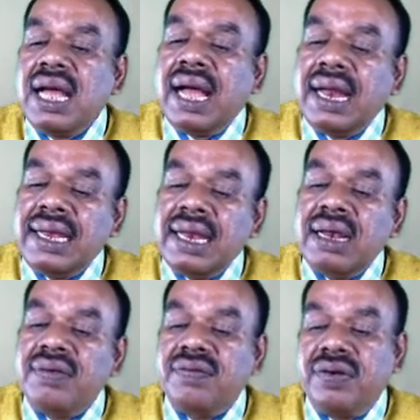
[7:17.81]

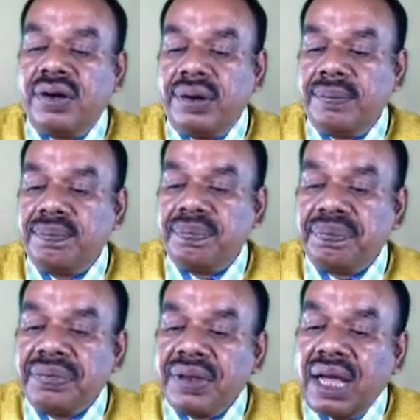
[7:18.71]
Ideal for
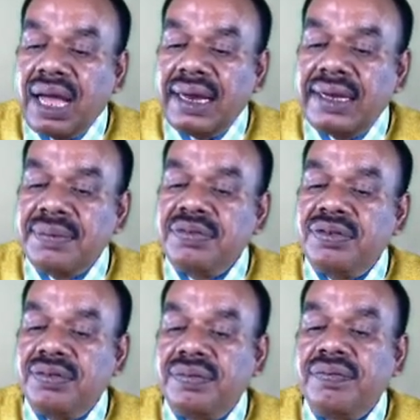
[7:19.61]
items
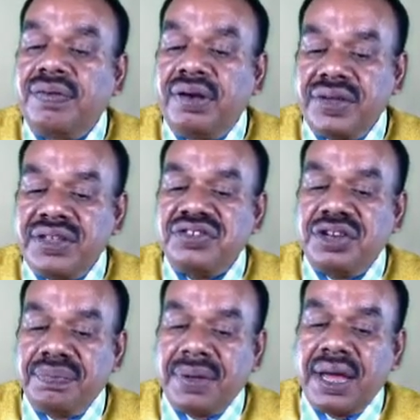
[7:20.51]
for which
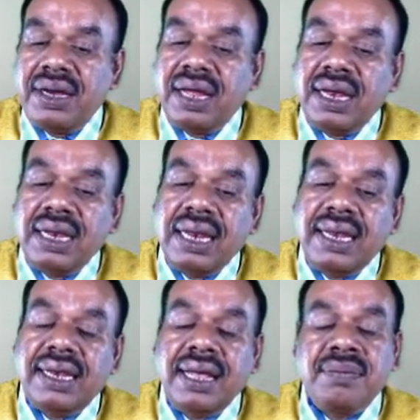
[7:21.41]
demand and
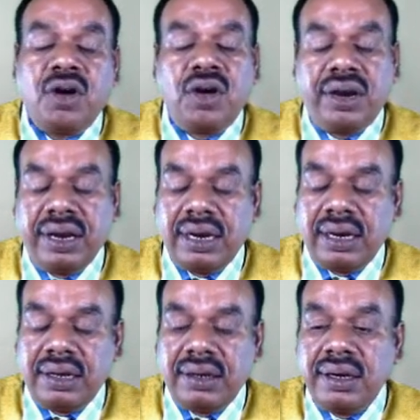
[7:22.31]
lead time are regular.